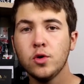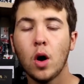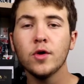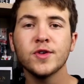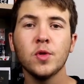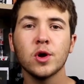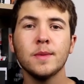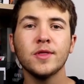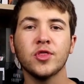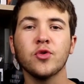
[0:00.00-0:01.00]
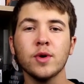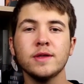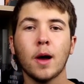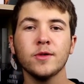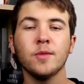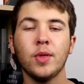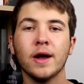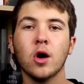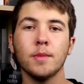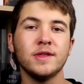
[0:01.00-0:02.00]
You also learn about the three types of
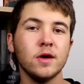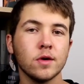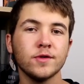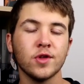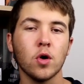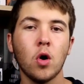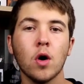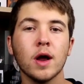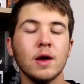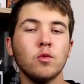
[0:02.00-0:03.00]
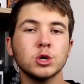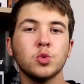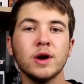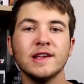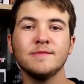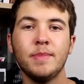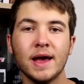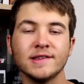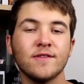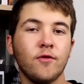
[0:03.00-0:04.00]
black art materials there are and which one is
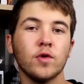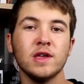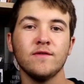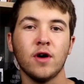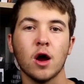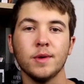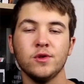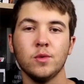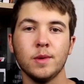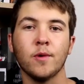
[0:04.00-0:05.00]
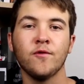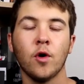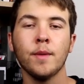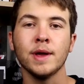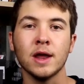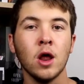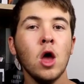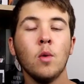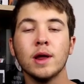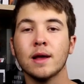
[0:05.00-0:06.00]
best for the environment that you'll be performing in.
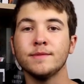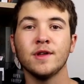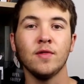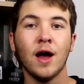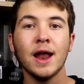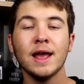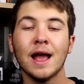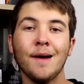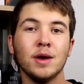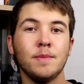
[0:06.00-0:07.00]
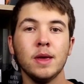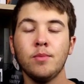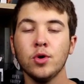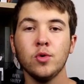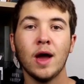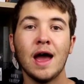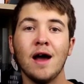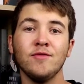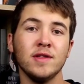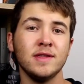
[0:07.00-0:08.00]
When it comes to lighting, how many people you
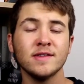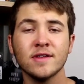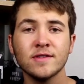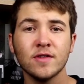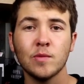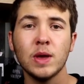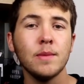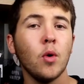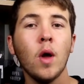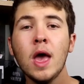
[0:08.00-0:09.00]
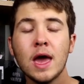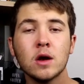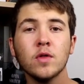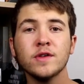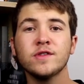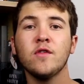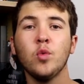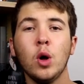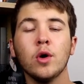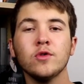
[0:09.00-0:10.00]
have, the distance of the people, and all that
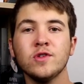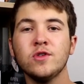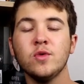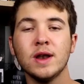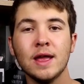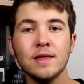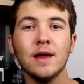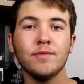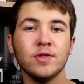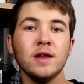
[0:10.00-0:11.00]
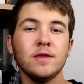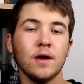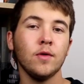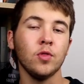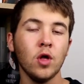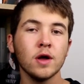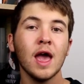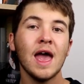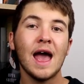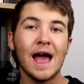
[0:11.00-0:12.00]
stuff Will goes into an in-depth detailed
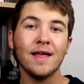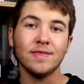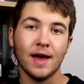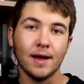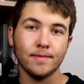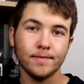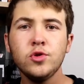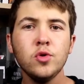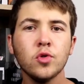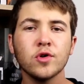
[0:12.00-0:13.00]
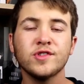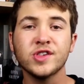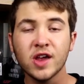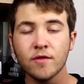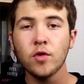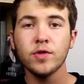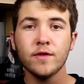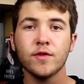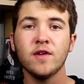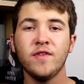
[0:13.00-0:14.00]
look at that. You do learn several
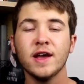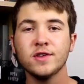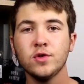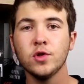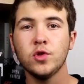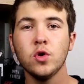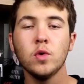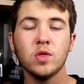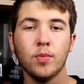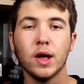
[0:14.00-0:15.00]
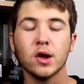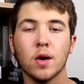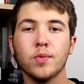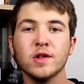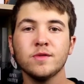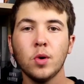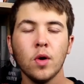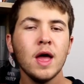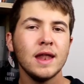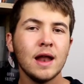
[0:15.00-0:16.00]
different effects you can do with the black art
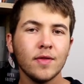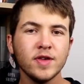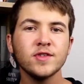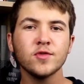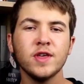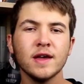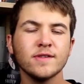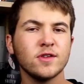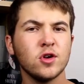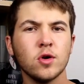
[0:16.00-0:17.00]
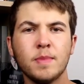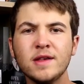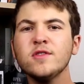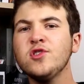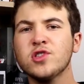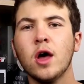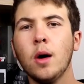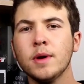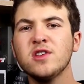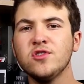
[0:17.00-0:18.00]
principle. Now these are things that are basically just to
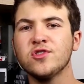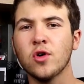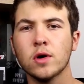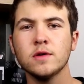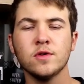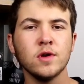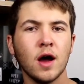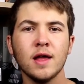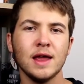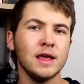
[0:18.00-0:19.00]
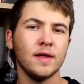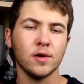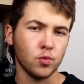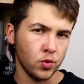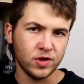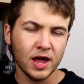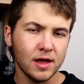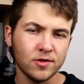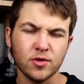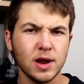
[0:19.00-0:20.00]
help get you started. They're not any like
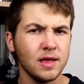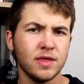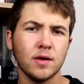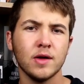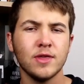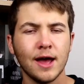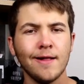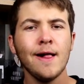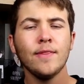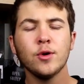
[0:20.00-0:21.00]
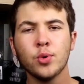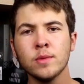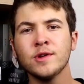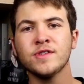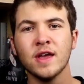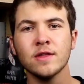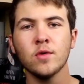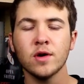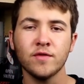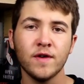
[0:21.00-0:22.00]
routines or anything like that. They're pretty much
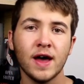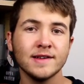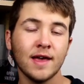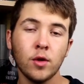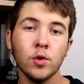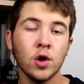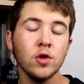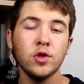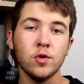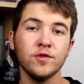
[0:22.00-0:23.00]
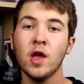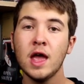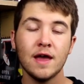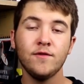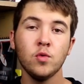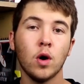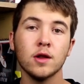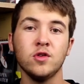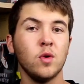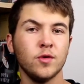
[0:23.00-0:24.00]
standalone effects that you could use if you
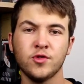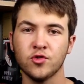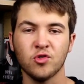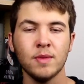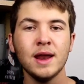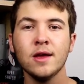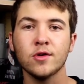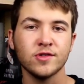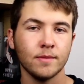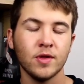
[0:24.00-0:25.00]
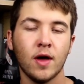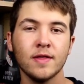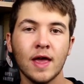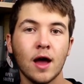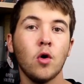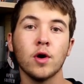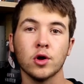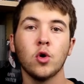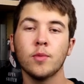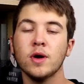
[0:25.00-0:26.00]
wanted to on social media or something like that or
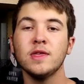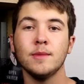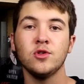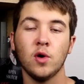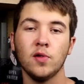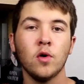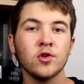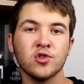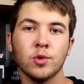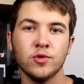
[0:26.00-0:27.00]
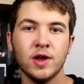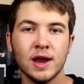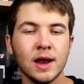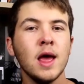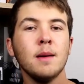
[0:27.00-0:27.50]
incorporate them into a larger routine.